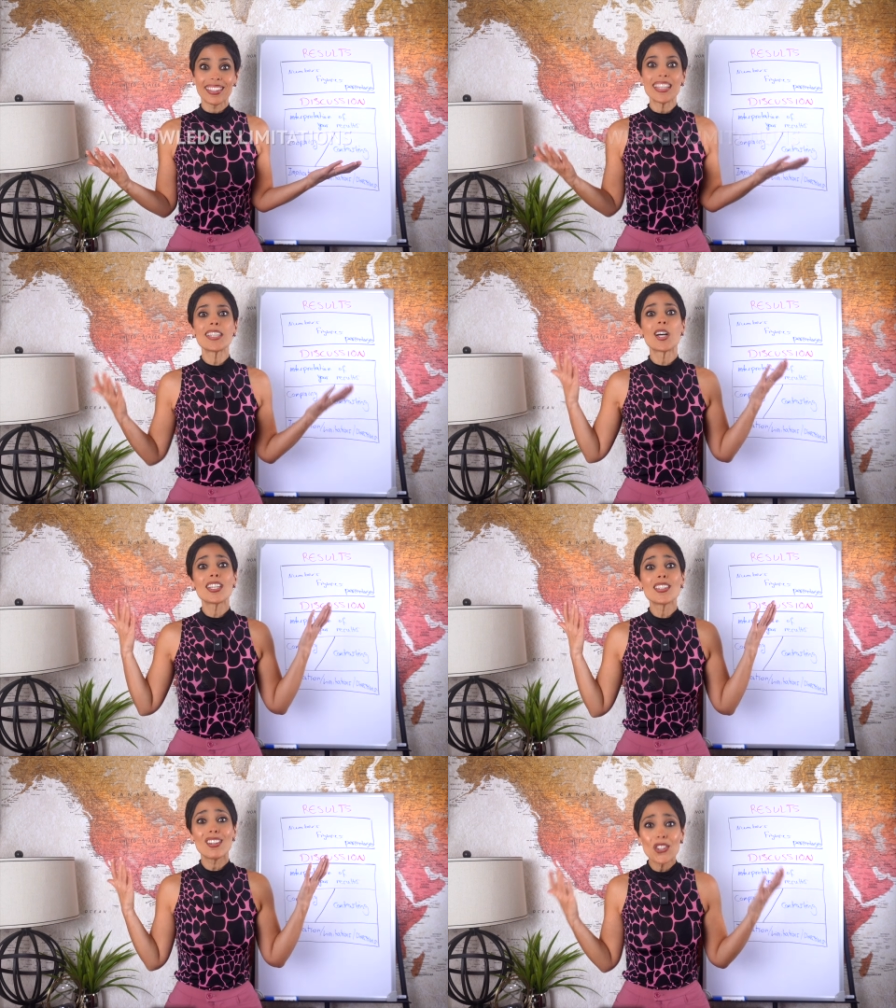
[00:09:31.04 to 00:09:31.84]

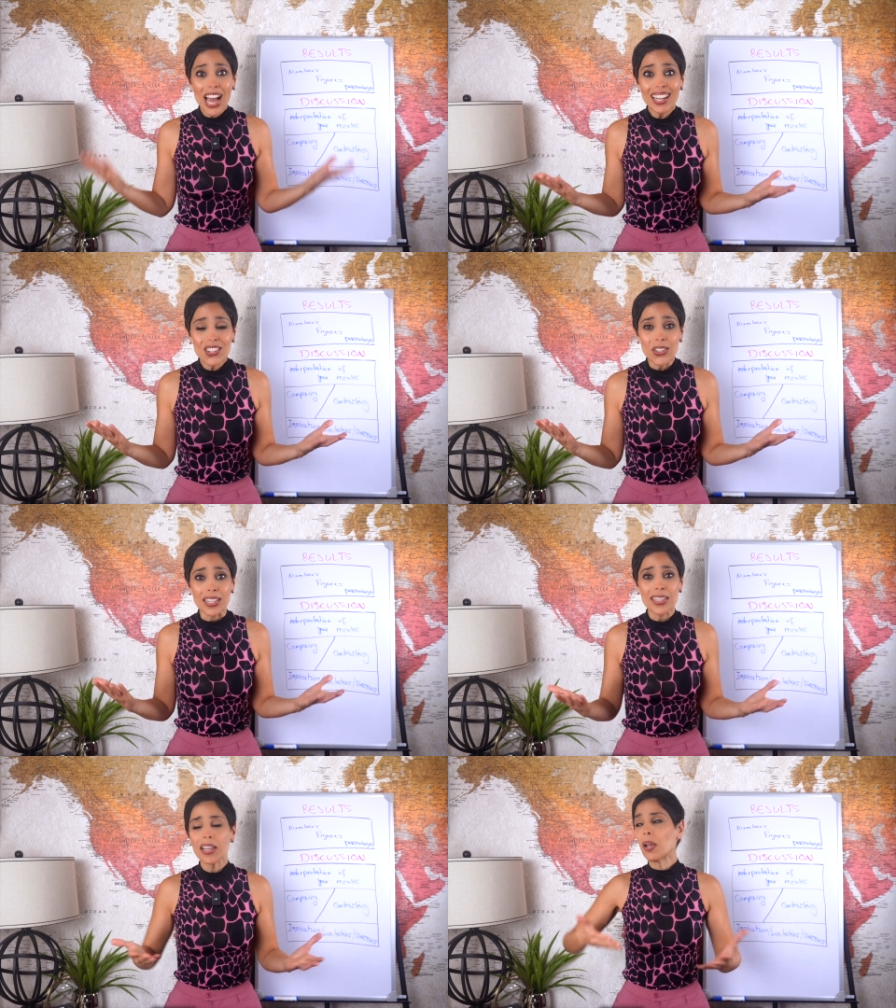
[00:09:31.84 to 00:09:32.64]
Discuss
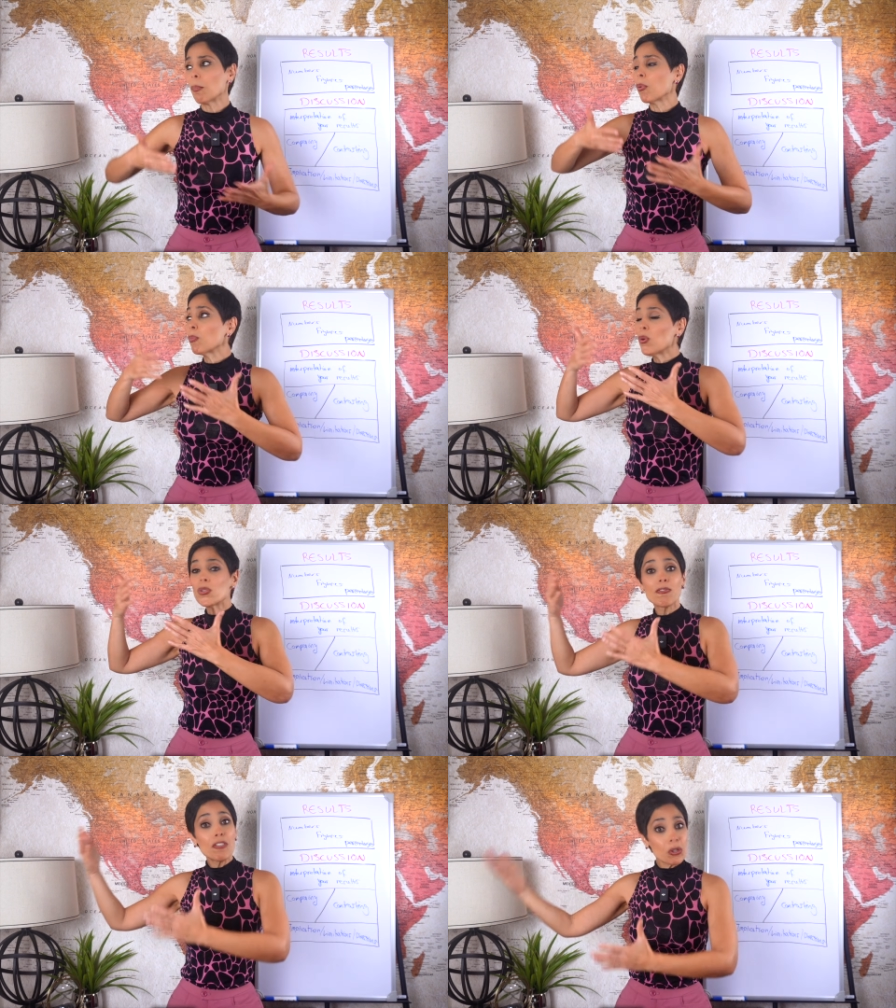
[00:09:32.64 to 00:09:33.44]
challenges,
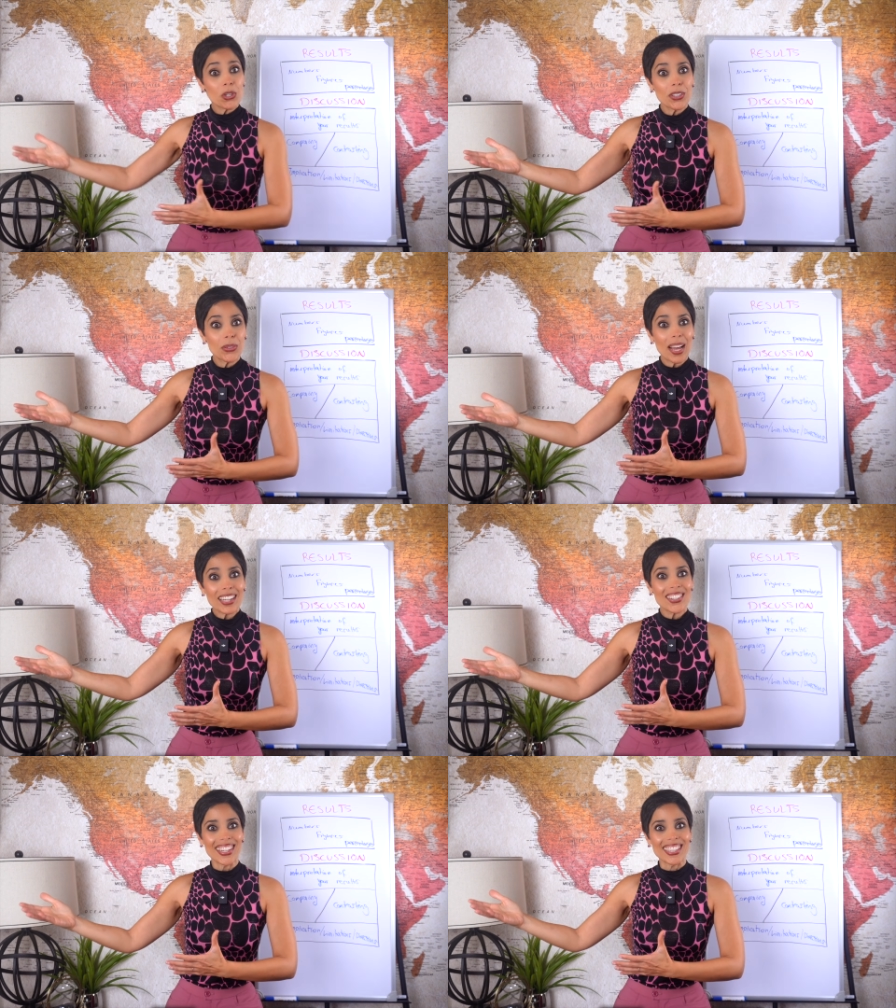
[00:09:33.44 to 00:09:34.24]
propose future
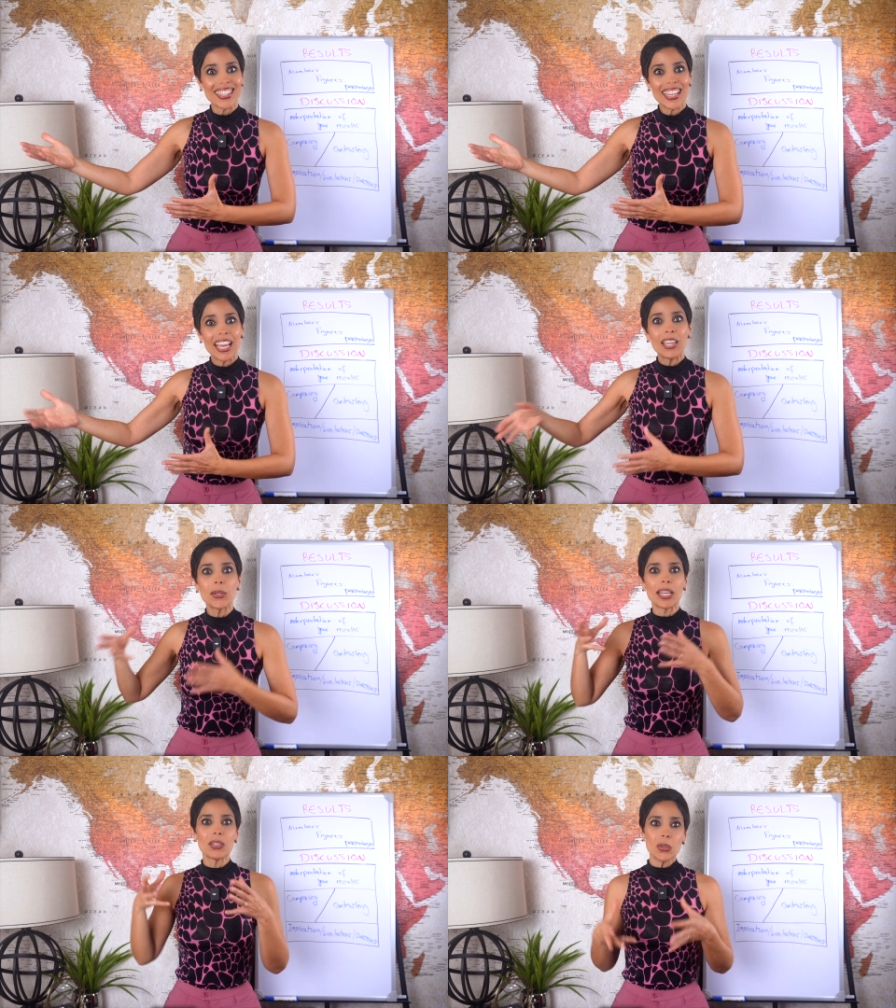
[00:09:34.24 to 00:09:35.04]
directions.
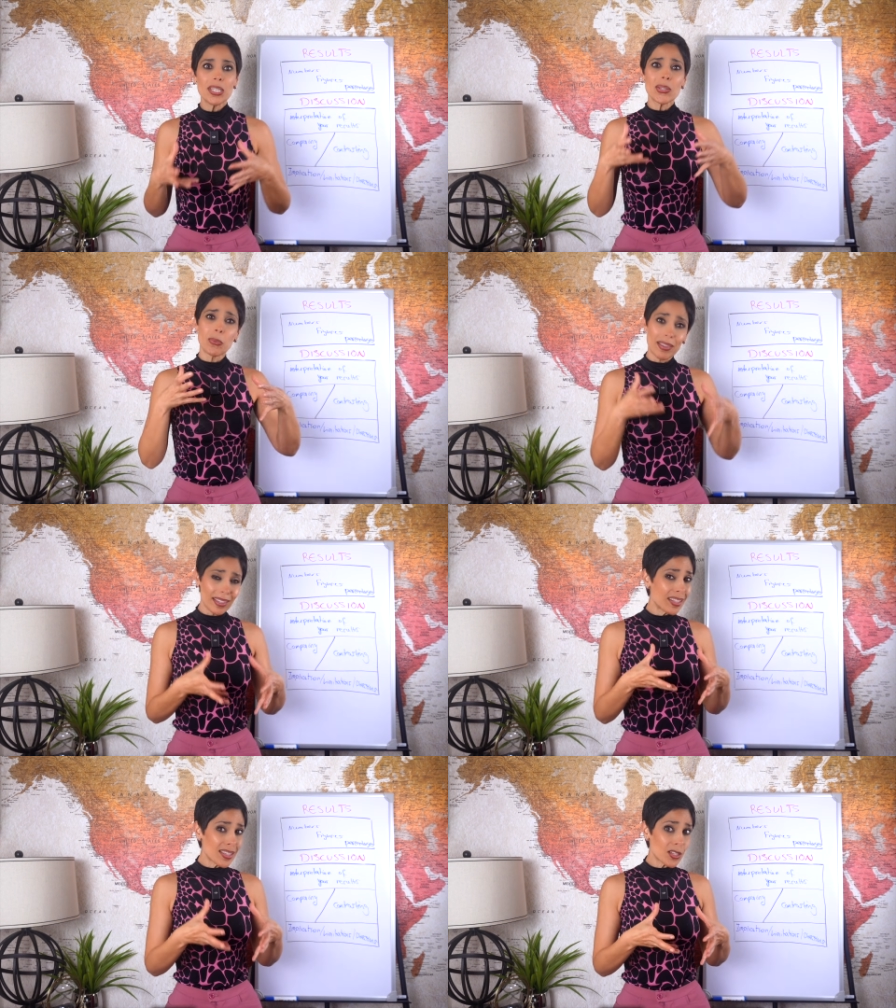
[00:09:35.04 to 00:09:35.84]
You can do this
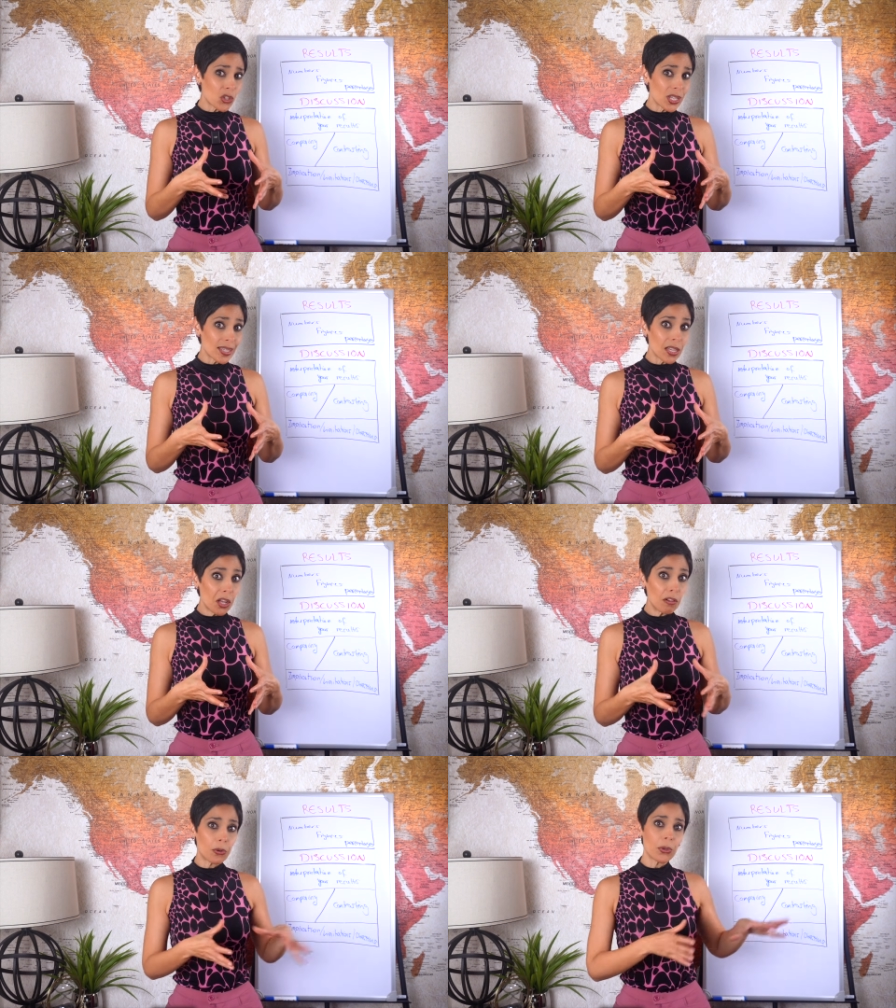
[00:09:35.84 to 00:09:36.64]
within the discussion
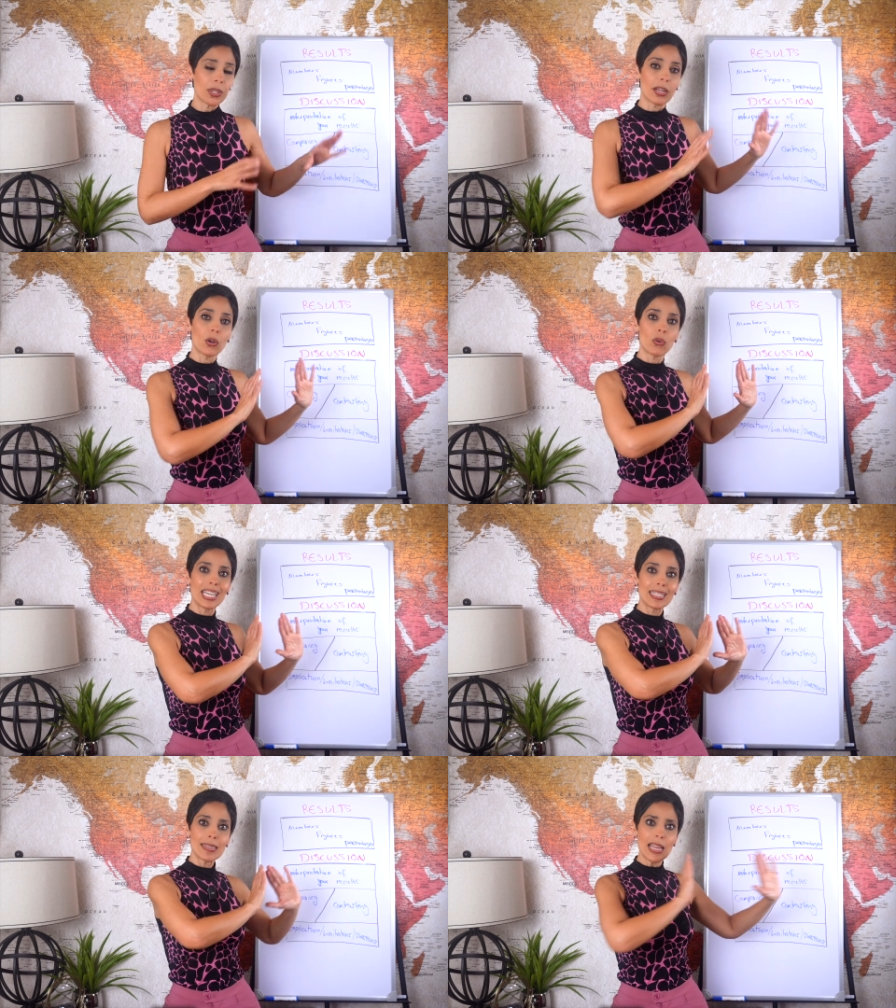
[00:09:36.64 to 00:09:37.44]
itself, or you can
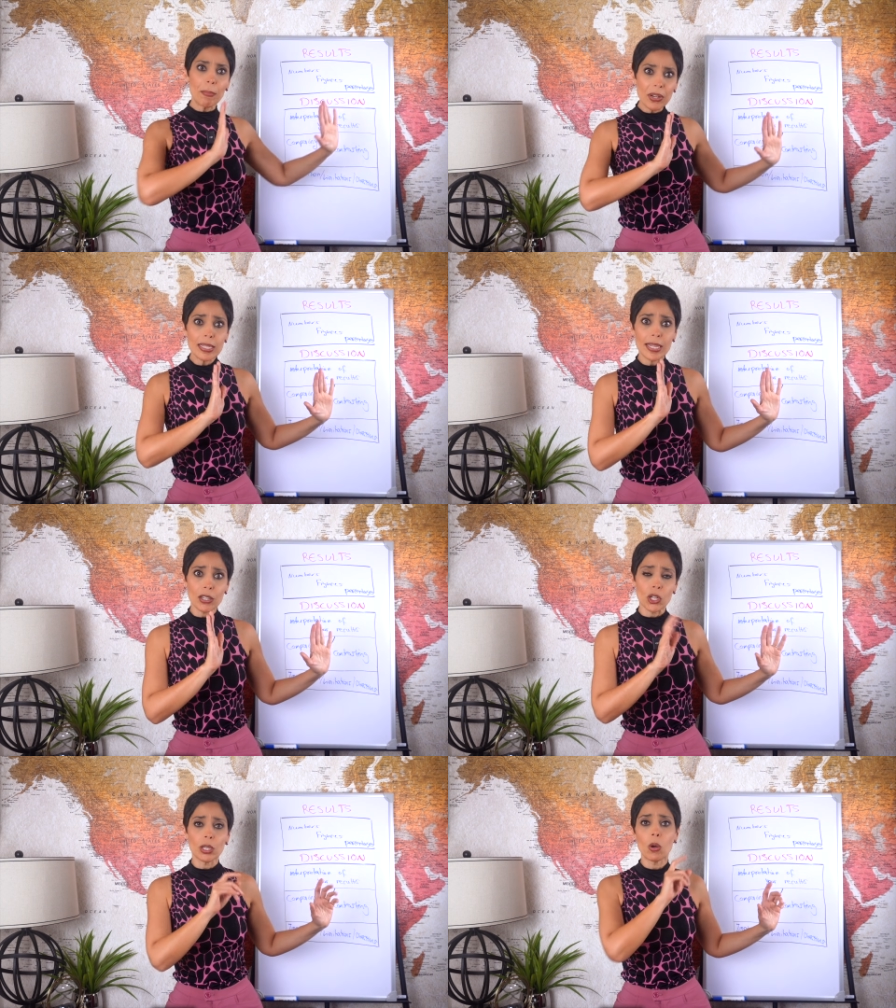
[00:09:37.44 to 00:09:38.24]
create a separate
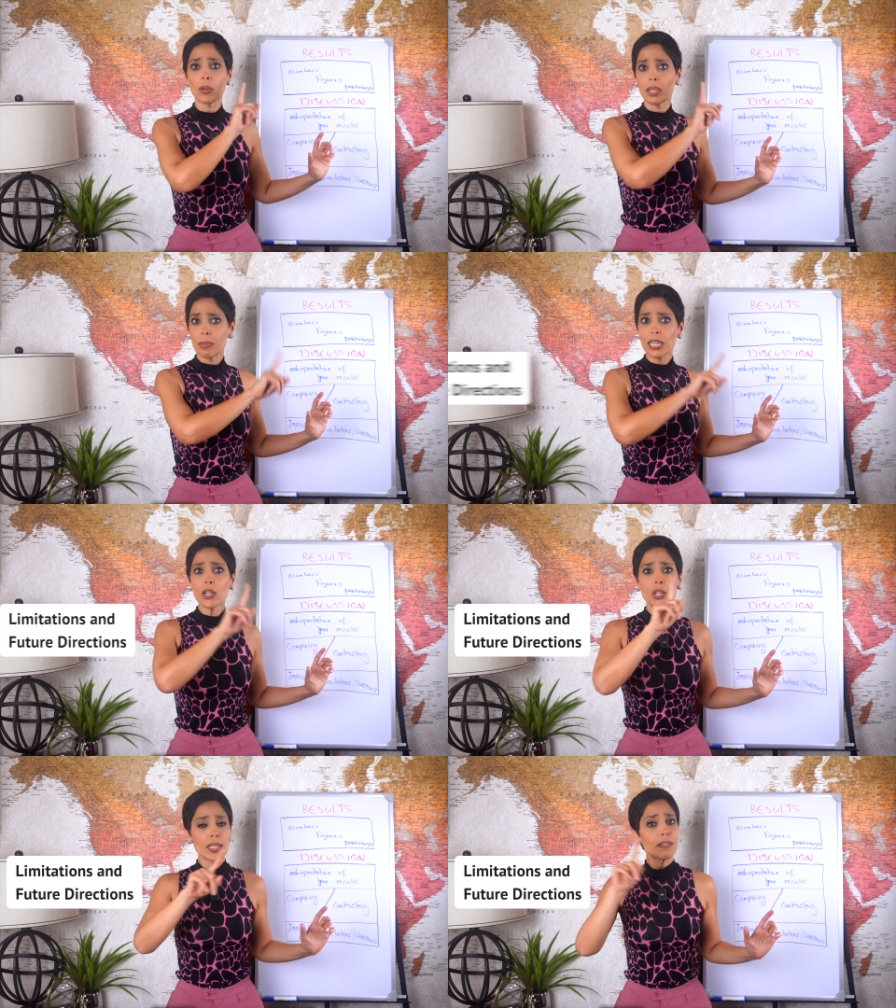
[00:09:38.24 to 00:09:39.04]
section called
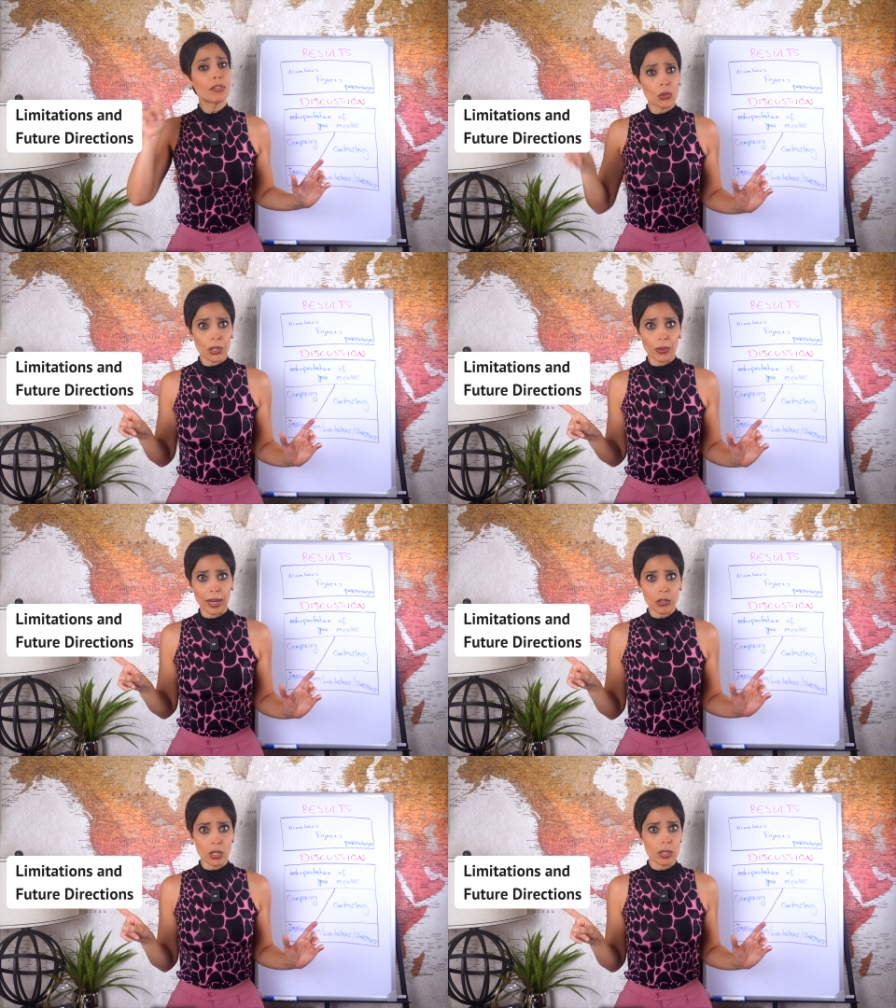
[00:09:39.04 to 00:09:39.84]
limitations and future
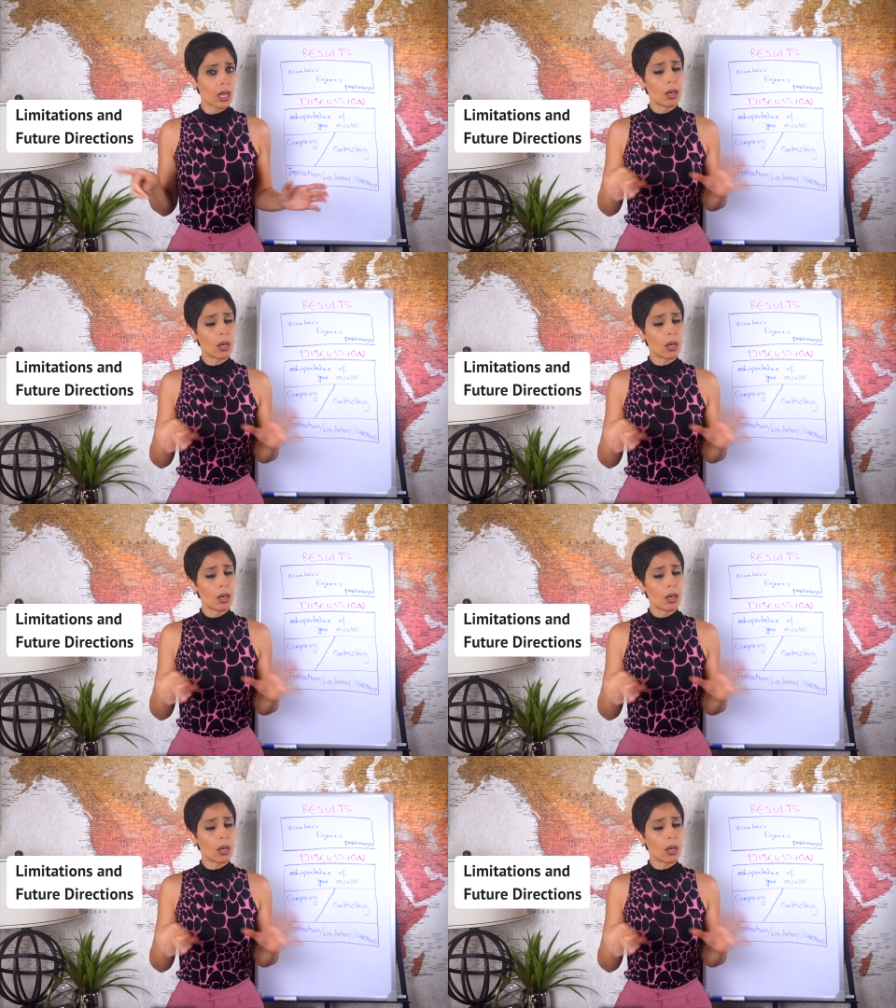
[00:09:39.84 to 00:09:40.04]
directions.